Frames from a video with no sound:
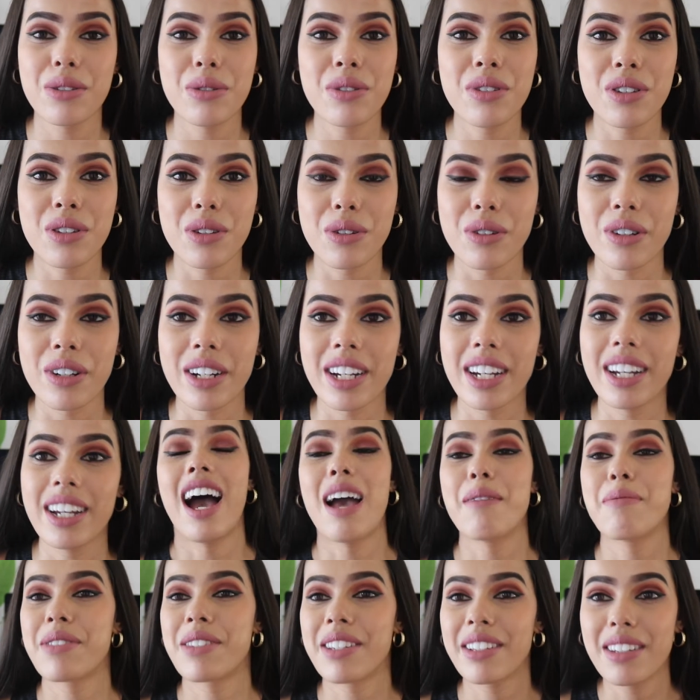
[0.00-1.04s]
story.
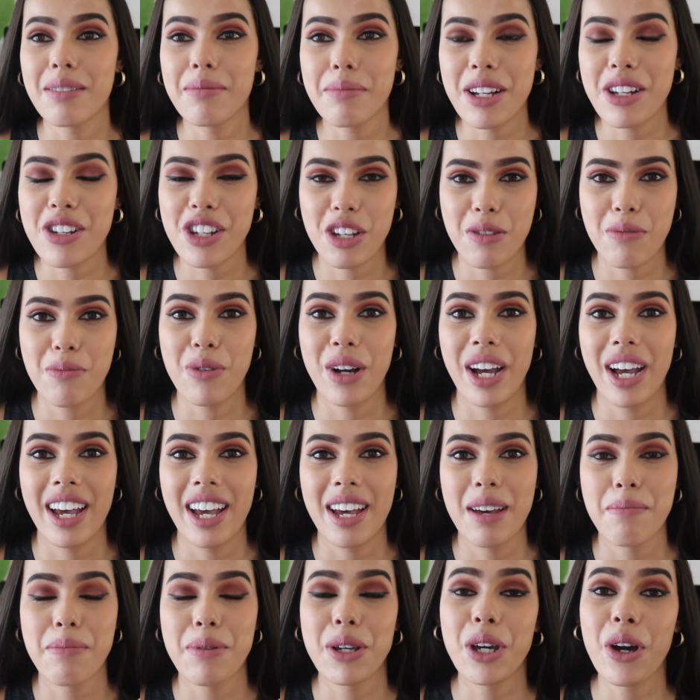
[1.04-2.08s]
I'm still in my gym
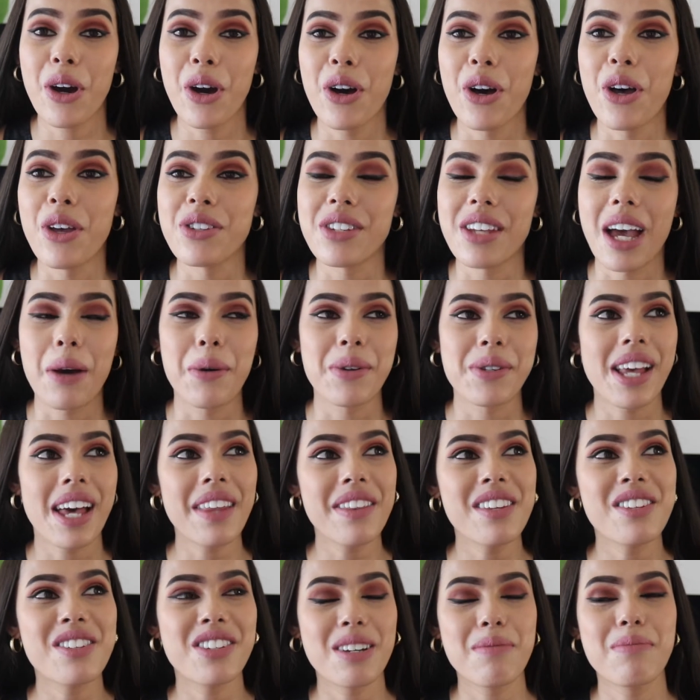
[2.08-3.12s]
wear because I was at
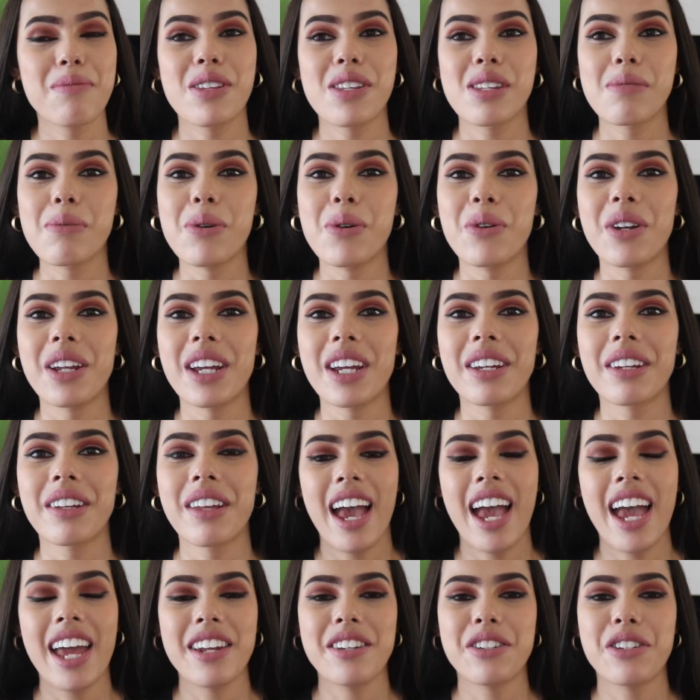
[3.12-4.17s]
the gym this morning,
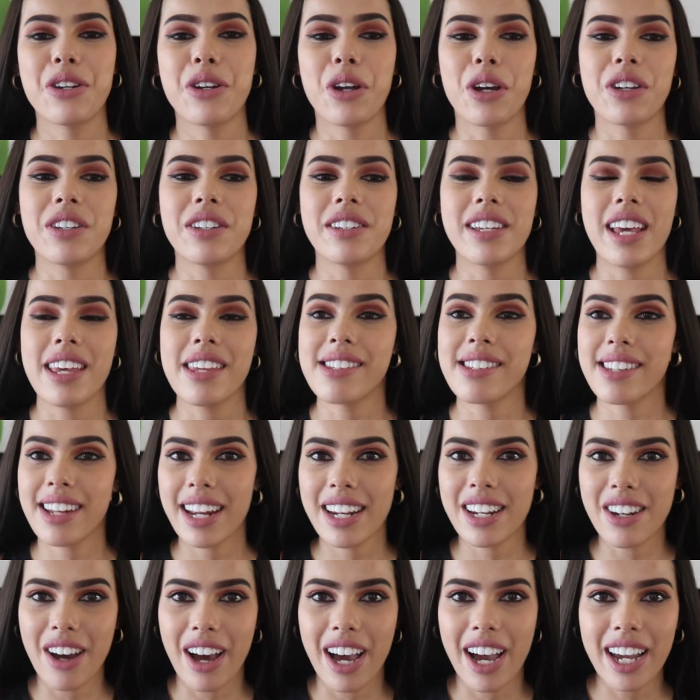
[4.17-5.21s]
and yesterday
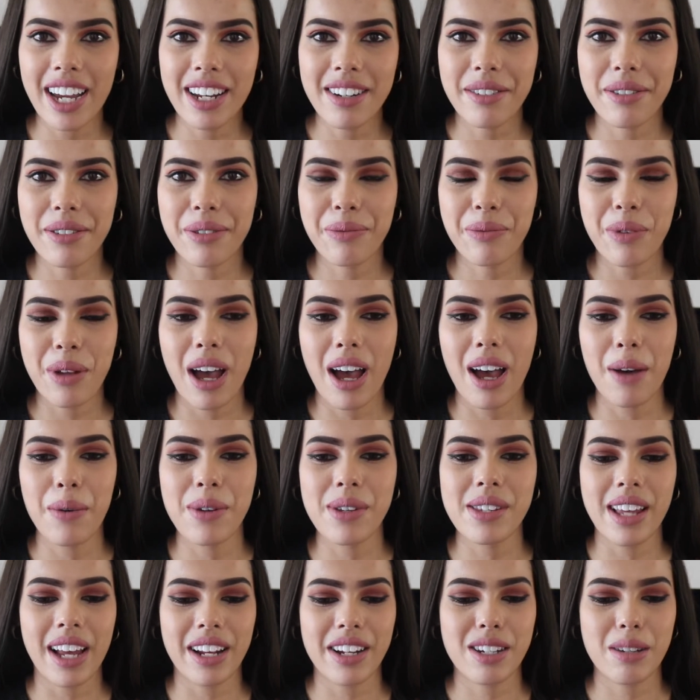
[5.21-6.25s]
night I
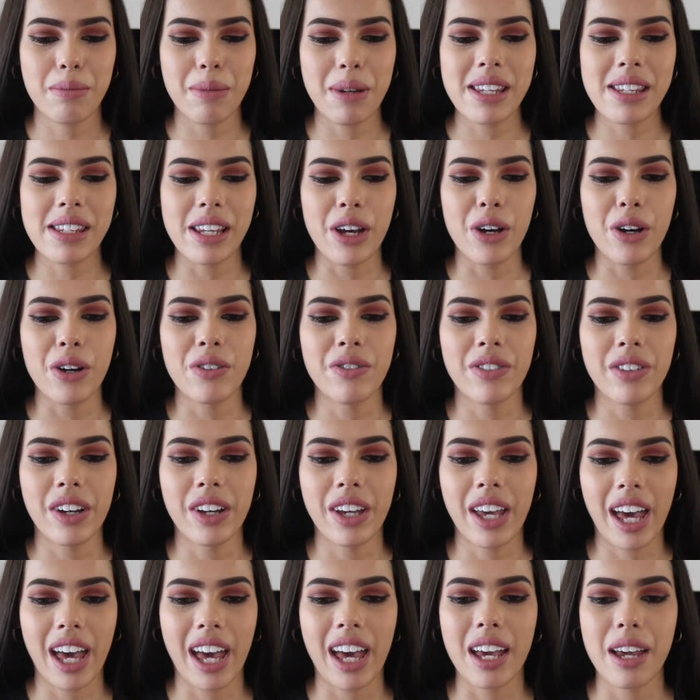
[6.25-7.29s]
was like to myself,
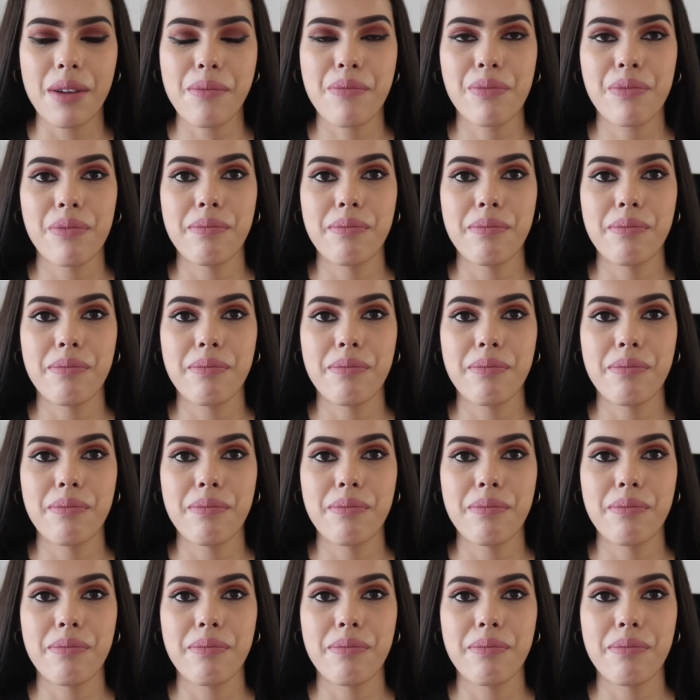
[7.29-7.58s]
okay,